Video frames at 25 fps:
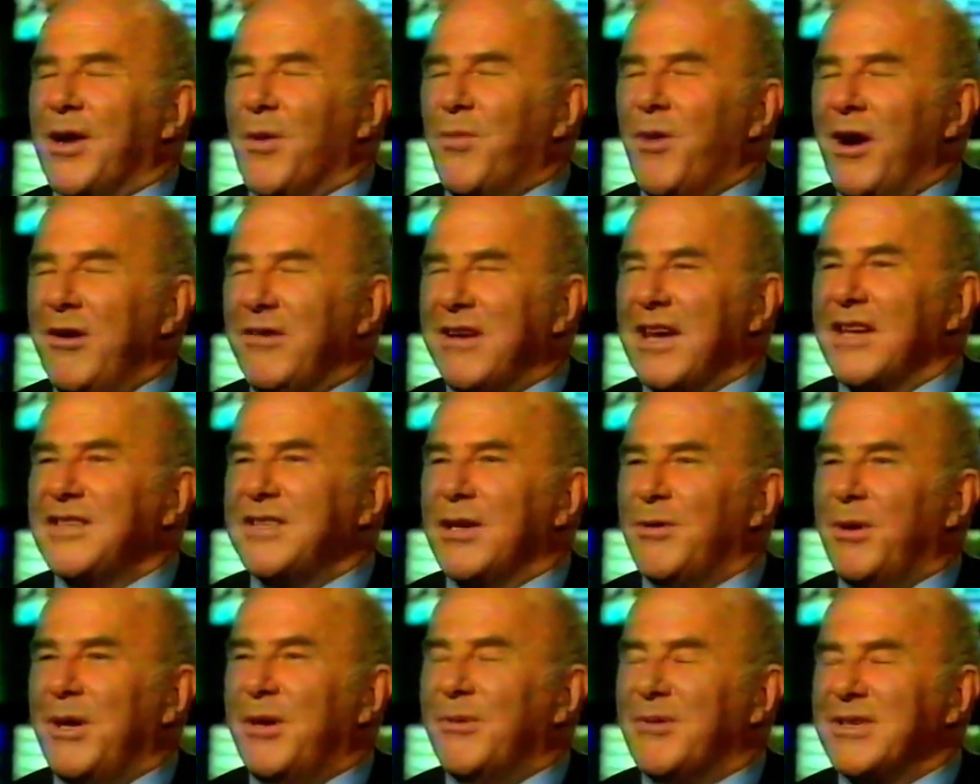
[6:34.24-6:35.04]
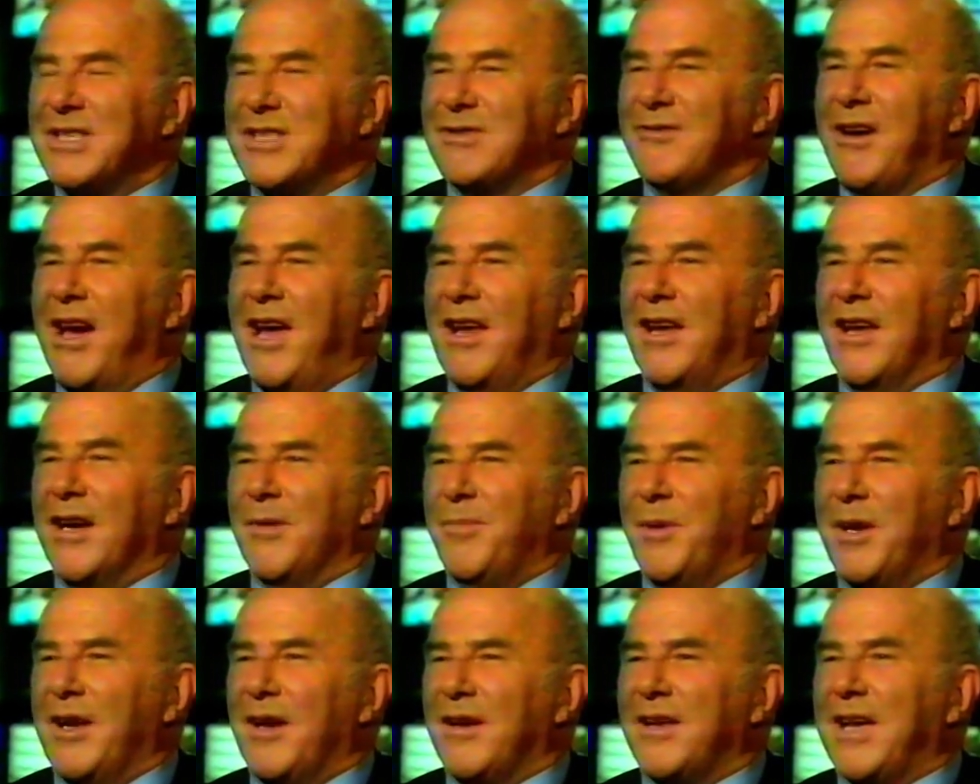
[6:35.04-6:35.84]
It won't get you into Australia,
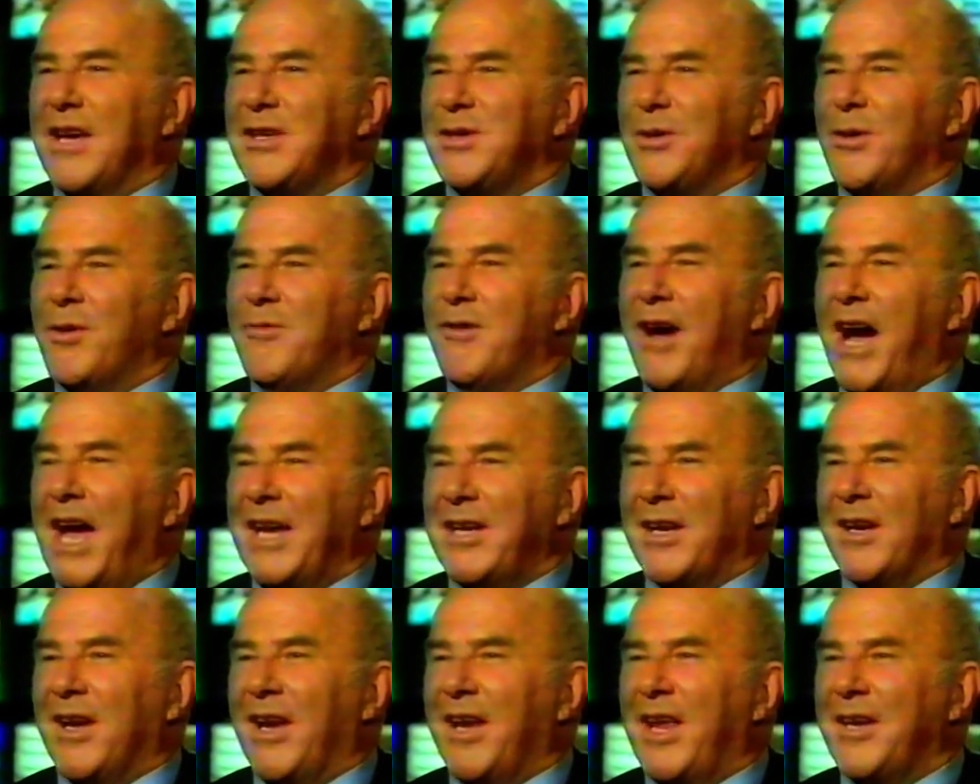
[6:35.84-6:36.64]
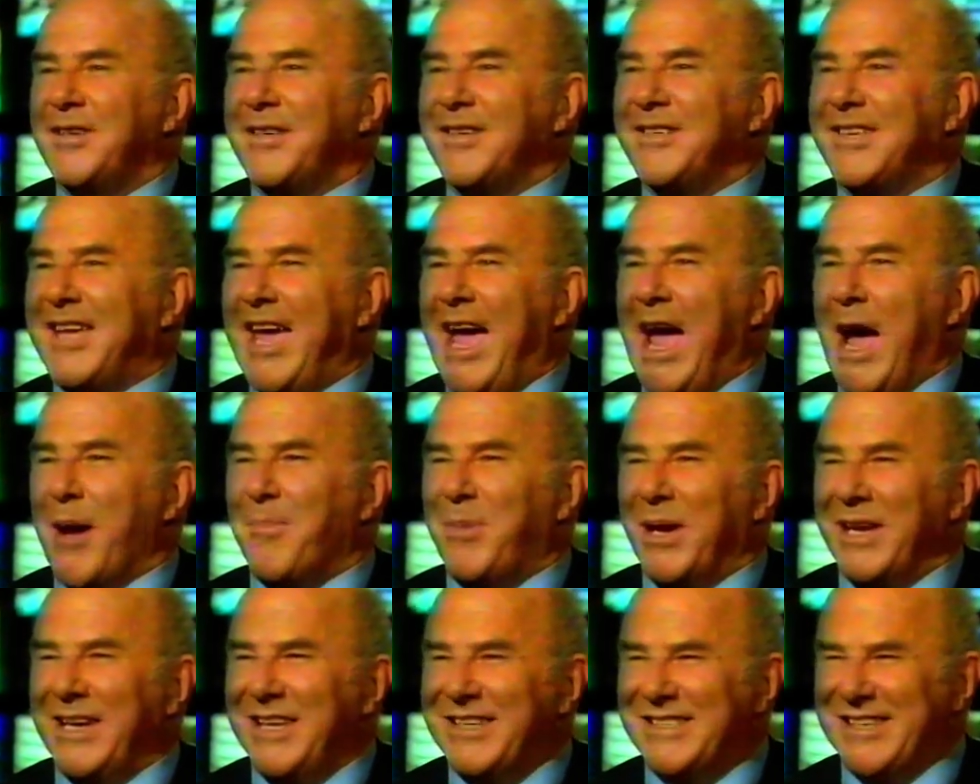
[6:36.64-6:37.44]
but it'll get you a ride in a London
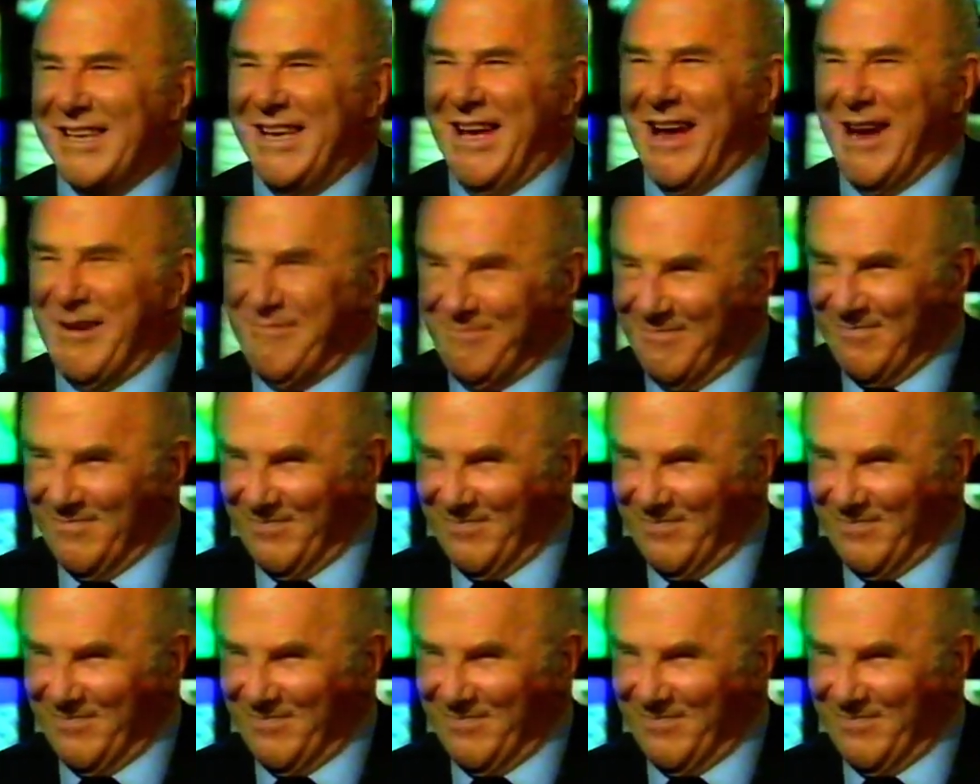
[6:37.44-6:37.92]
cab any time.